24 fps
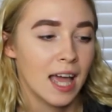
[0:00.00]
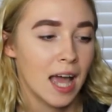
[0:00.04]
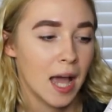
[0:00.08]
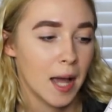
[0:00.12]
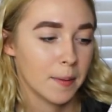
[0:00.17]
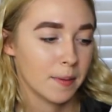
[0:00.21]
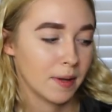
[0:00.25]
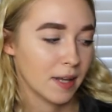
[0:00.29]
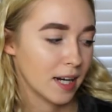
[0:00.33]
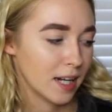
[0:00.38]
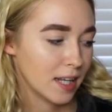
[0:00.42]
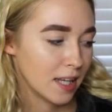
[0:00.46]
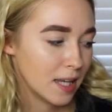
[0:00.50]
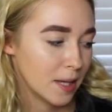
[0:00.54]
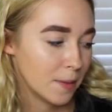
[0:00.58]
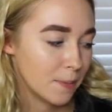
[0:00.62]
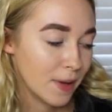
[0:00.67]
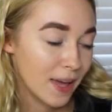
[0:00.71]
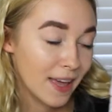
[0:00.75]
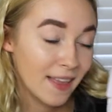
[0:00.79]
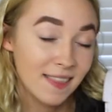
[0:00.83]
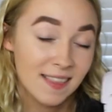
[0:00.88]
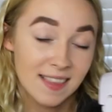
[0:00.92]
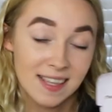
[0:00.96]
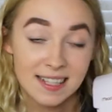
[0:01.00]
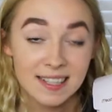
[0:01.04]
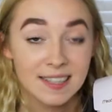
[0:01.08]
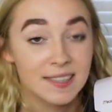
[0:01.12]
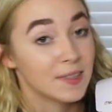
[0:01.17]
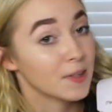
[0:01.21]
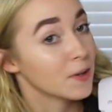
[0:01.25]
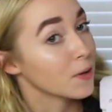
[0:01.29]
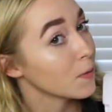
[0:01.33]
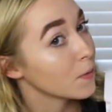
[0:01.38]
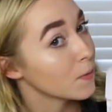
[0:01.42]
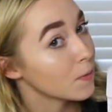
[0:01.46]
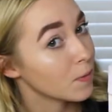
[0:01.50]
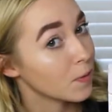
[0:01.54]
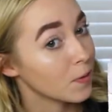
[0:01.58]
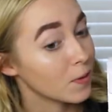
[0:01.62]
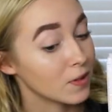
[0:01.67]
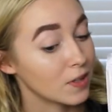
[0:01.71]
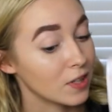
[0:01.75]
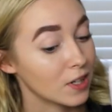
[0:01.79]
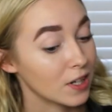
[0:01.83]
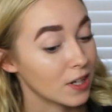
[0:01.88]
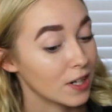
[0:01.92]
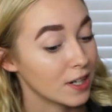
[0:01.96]
I'm going to keep in this little
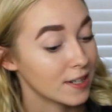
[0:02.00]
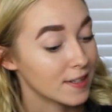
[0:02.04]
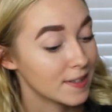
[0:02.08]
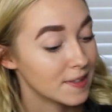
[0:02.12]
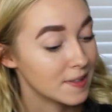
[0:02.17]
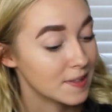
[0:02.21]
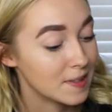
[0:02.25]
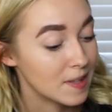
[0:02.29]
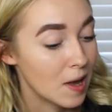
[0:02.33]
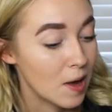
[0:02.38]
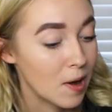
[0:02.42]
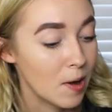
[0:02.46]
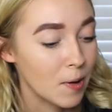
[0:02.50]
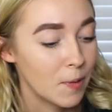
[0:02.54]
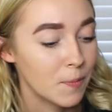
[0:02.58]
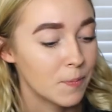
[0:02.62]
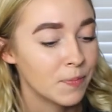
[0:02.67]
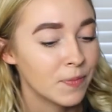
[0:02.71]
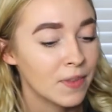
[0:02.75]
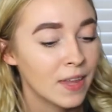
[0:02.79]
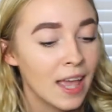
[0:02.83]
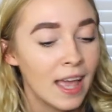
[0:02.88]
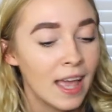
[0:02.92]
folder. So